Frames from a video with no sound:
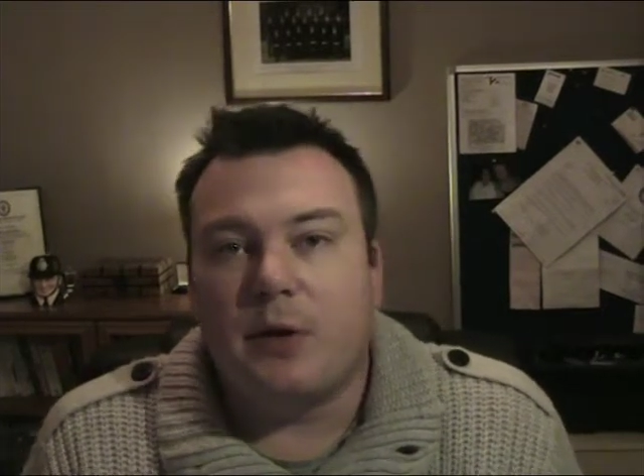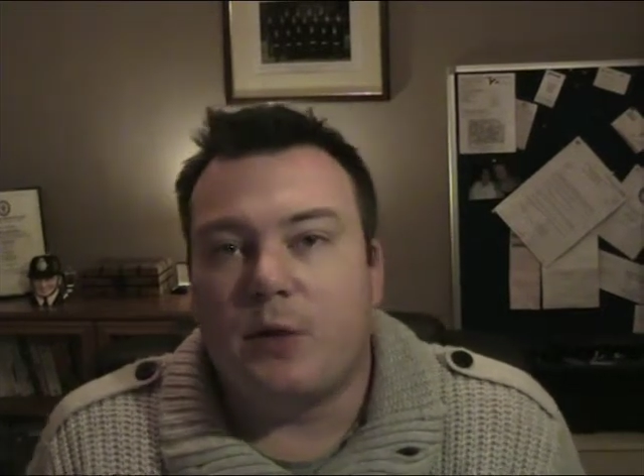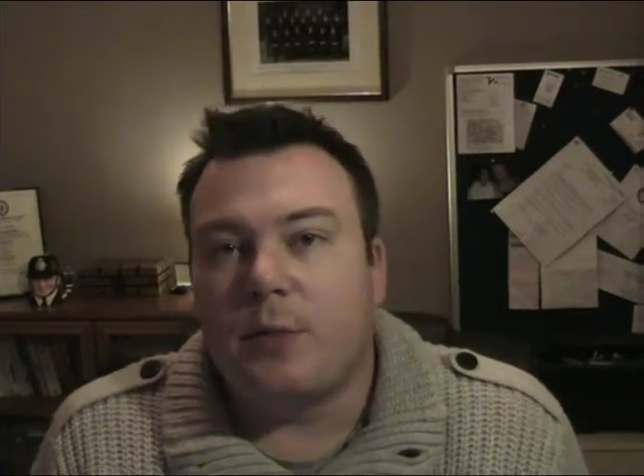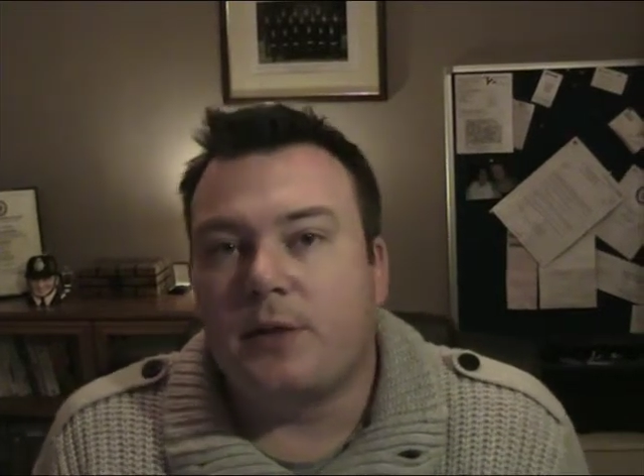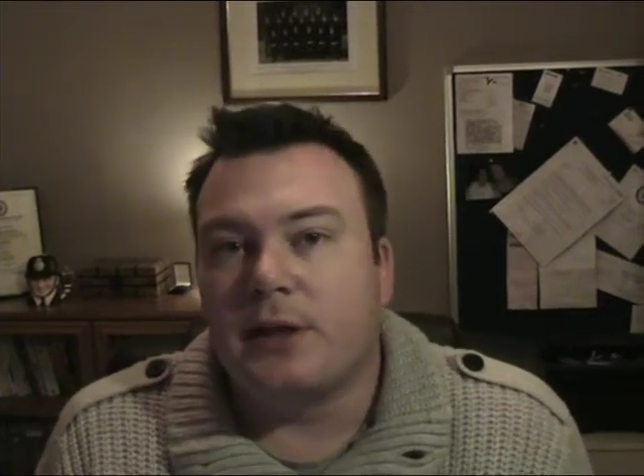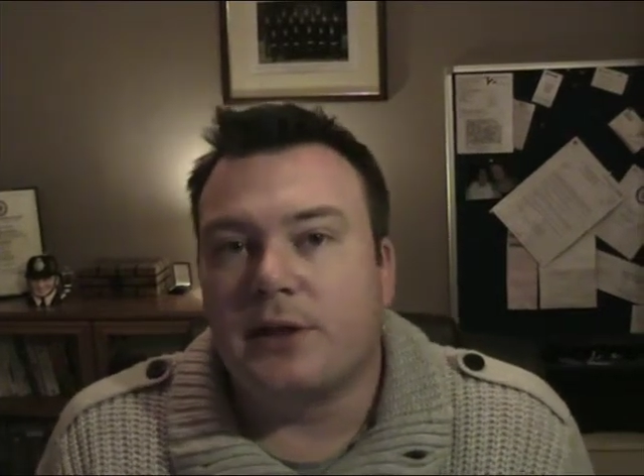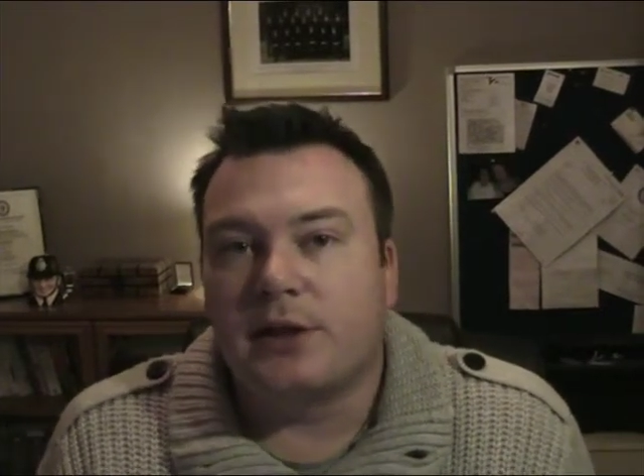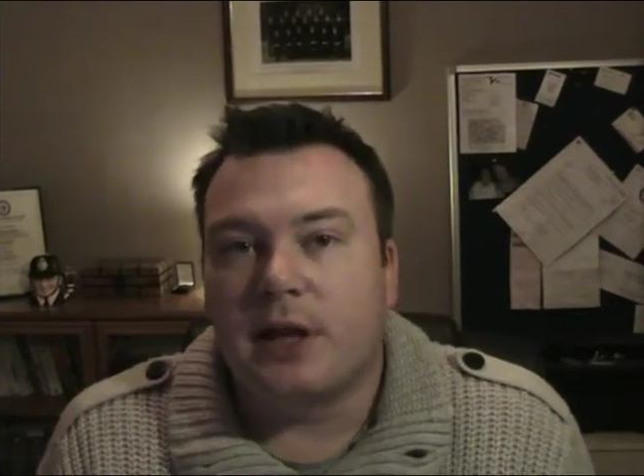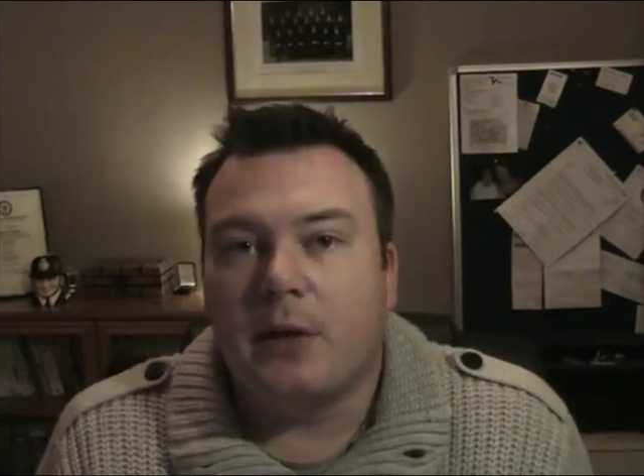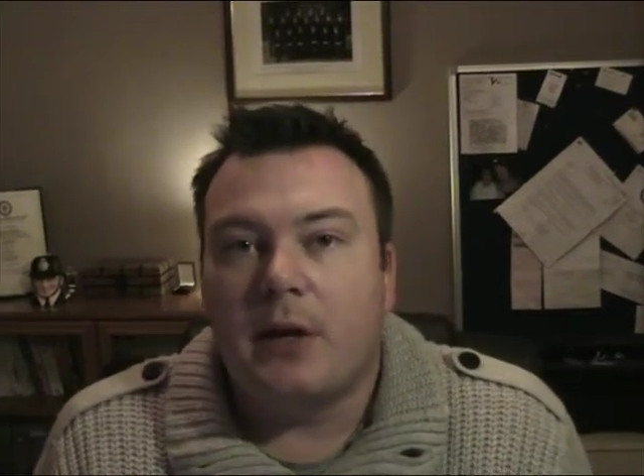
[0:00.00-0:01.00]
equipment in
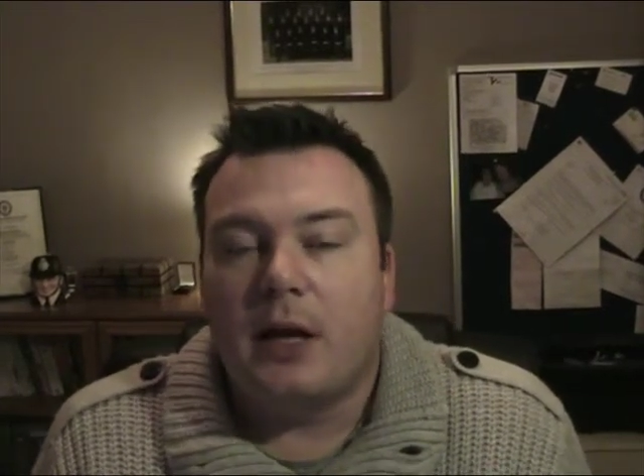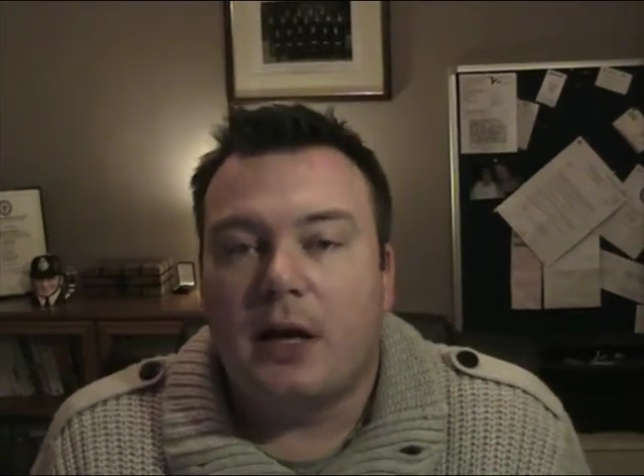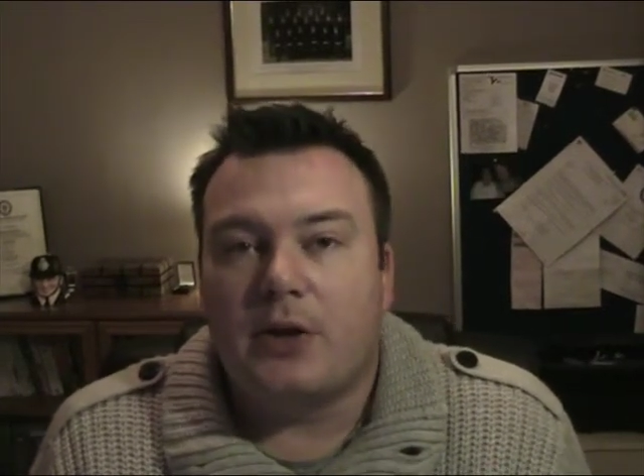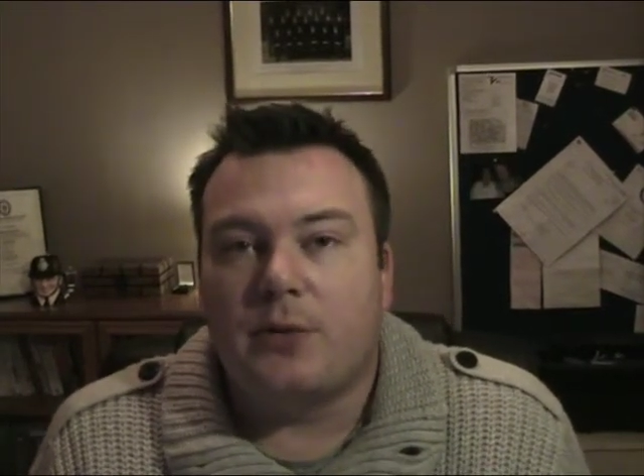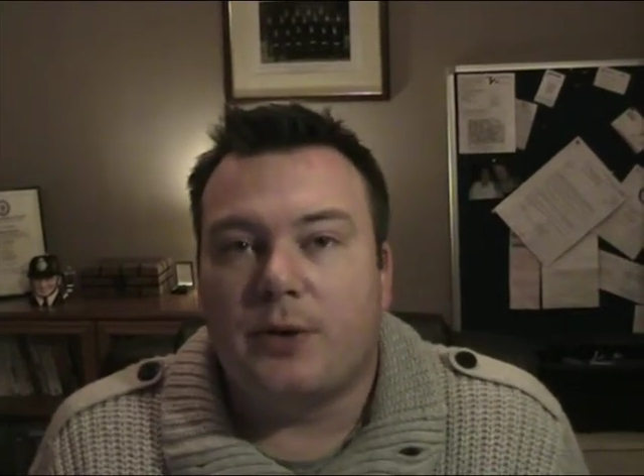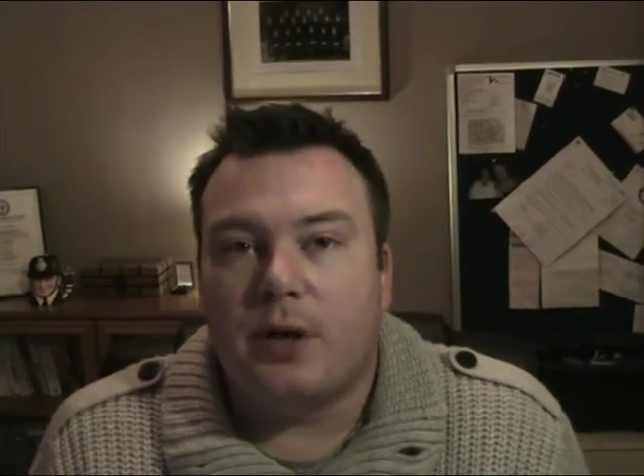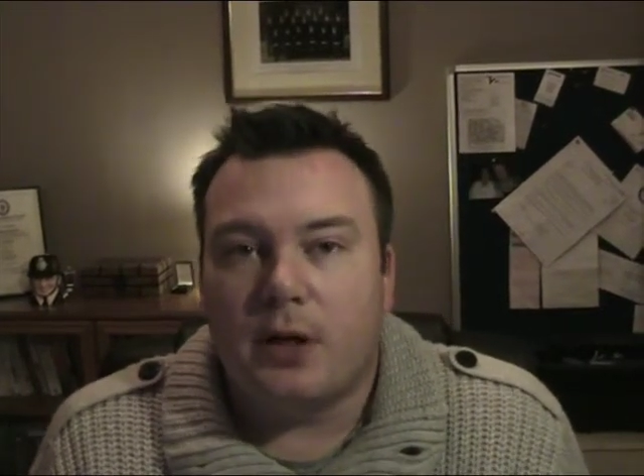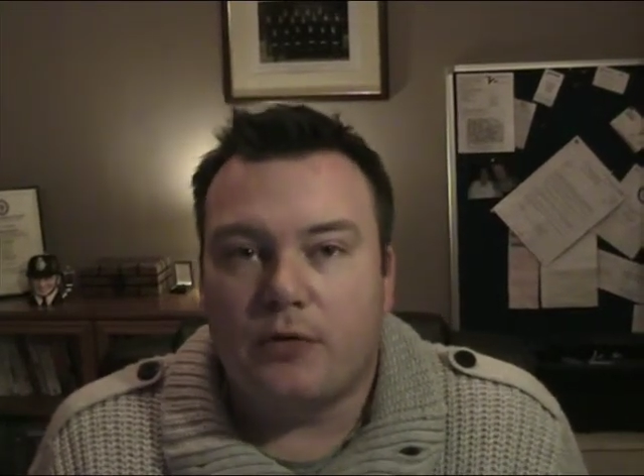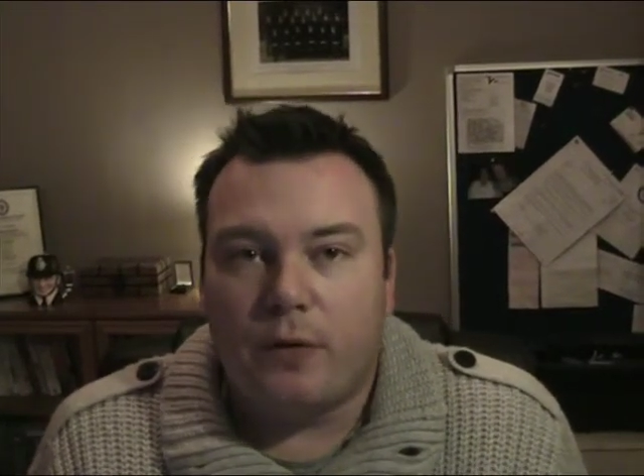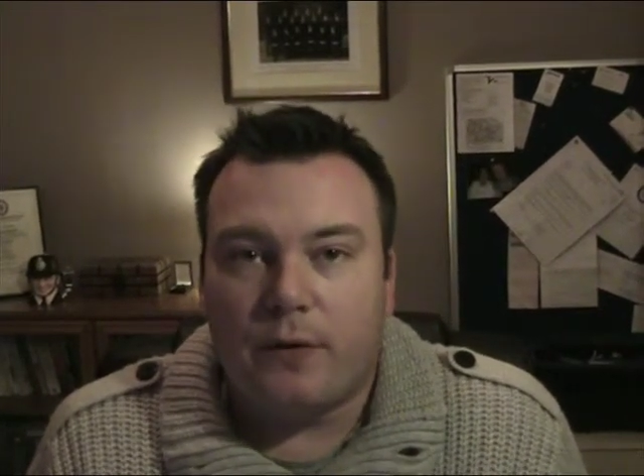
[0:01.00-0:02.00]
so I shall be doing
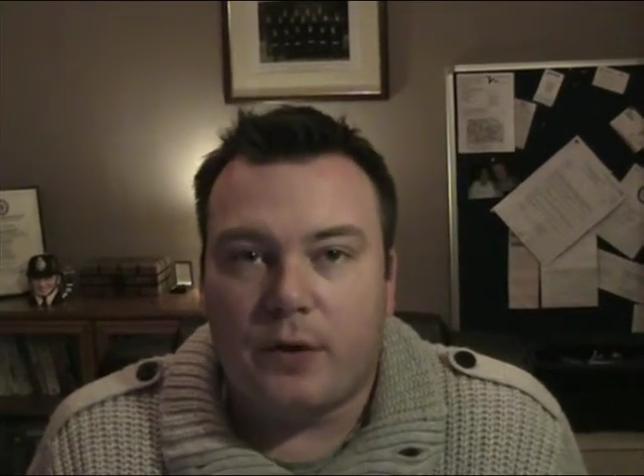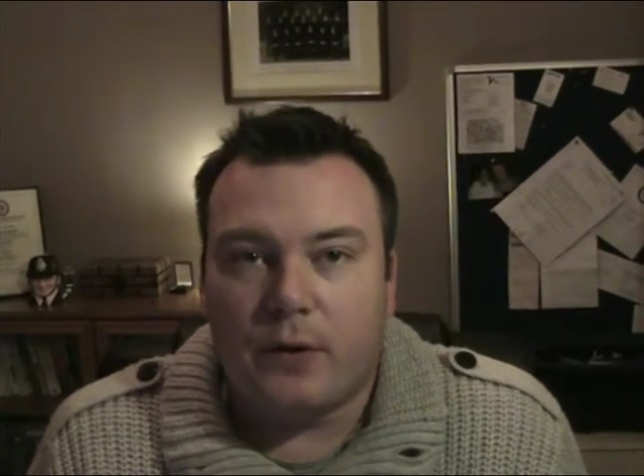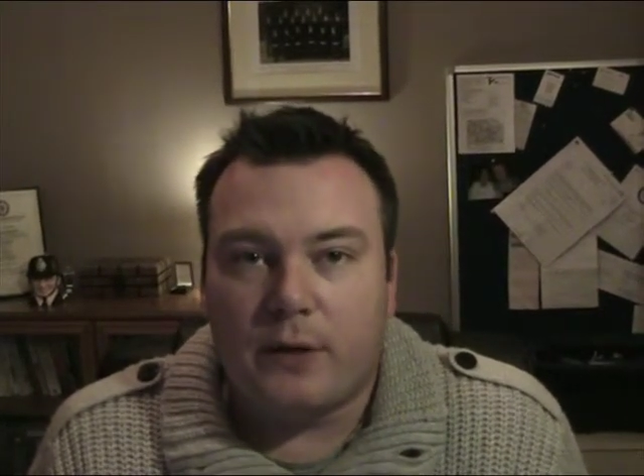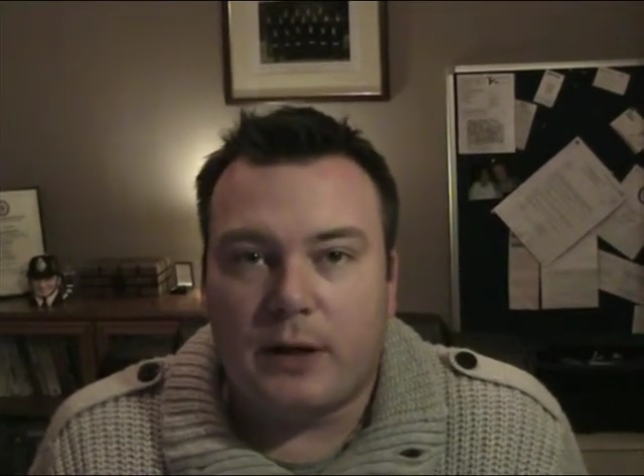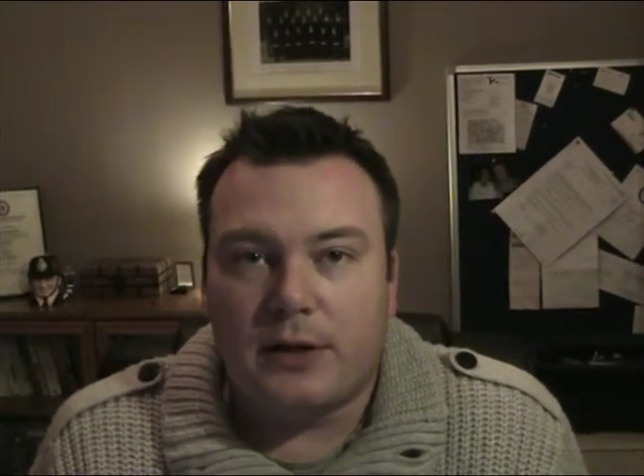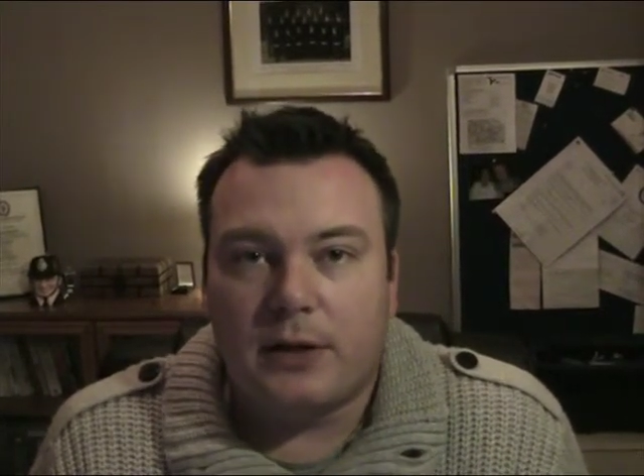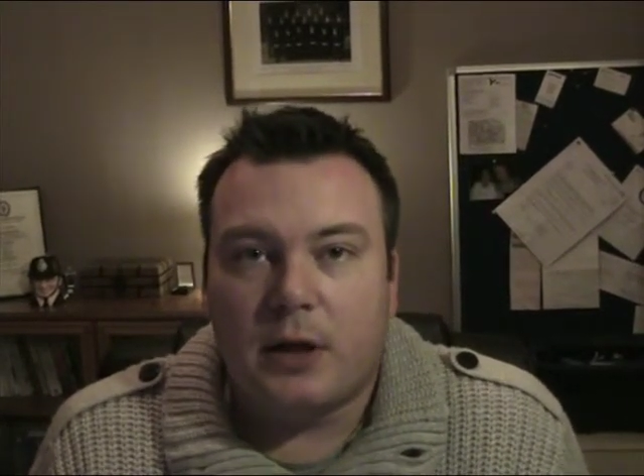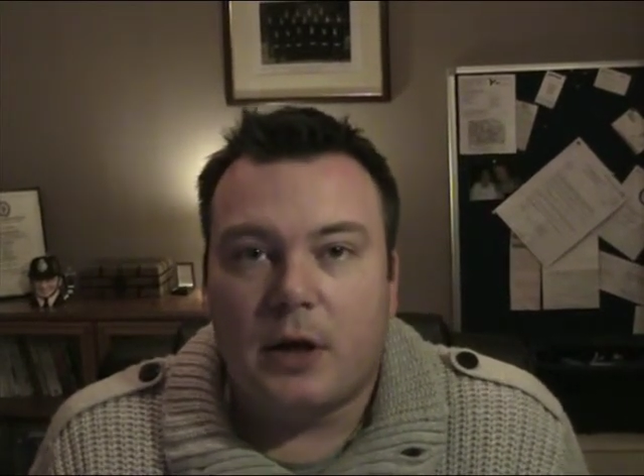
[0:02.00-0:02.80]
a review of that.